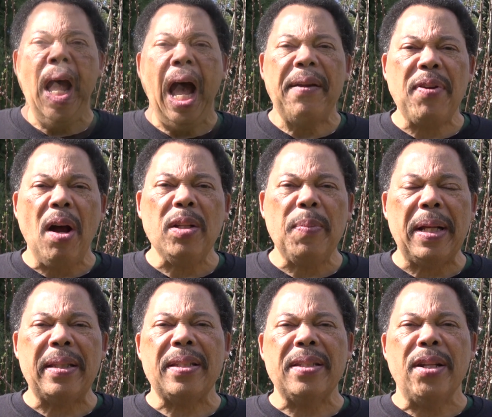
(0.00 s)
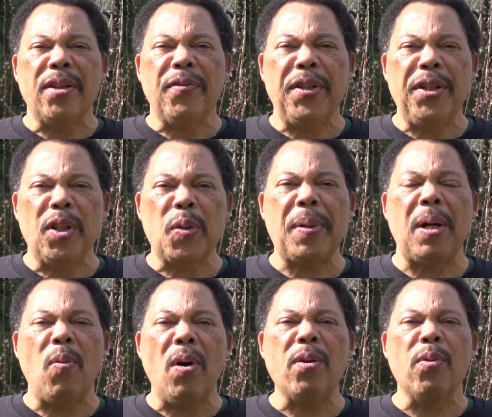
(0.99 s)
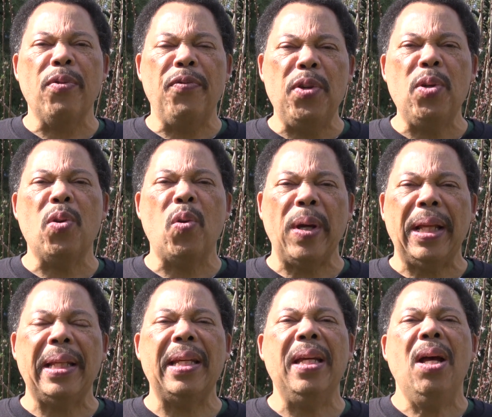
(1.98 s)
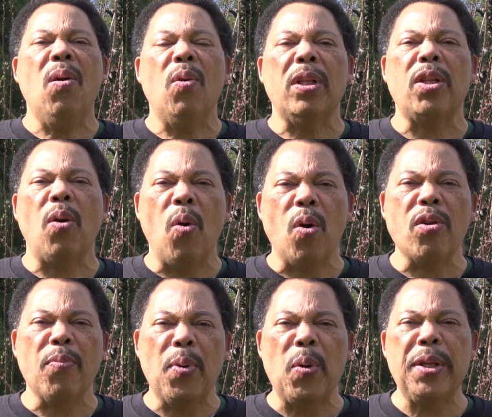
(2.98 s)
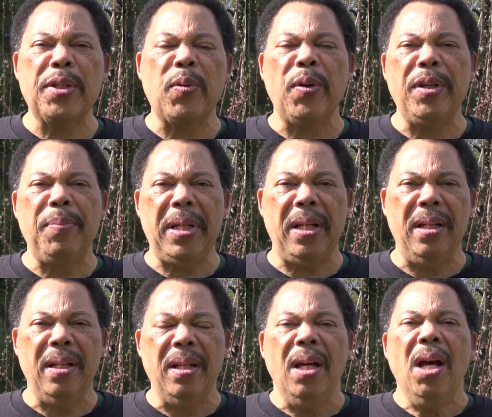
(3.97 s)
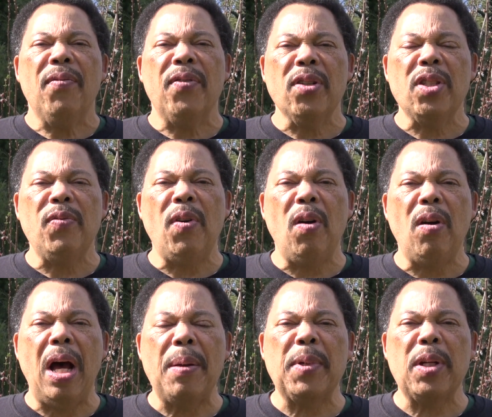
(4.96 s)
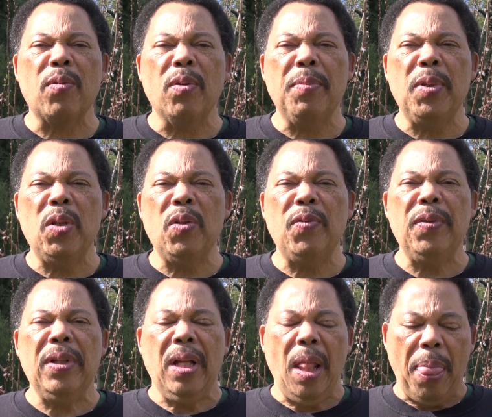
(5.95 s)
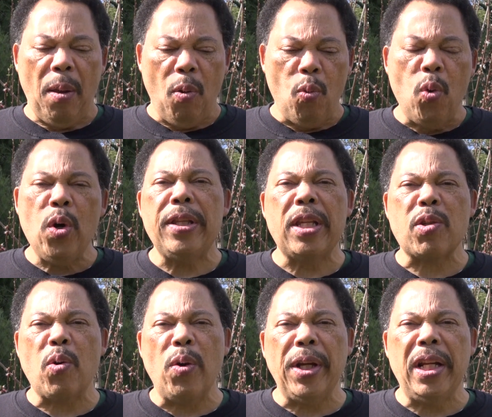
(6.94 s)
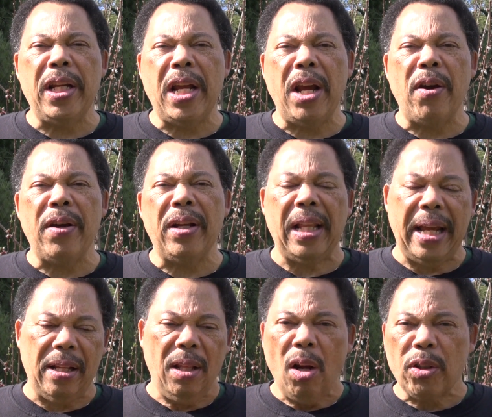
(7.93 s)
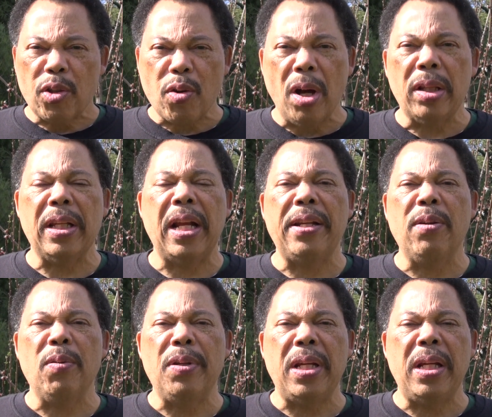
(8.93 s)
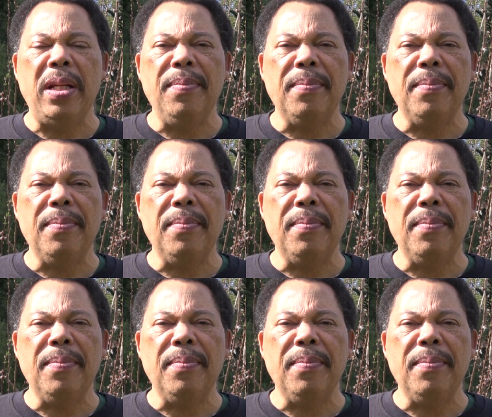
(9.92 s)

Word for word: I've talked about this in other videos, but I want to review quickly what the order of pruning is going to be. First of all, I'm going to remove wood that's growing in an area, like along the trunk that I don't need.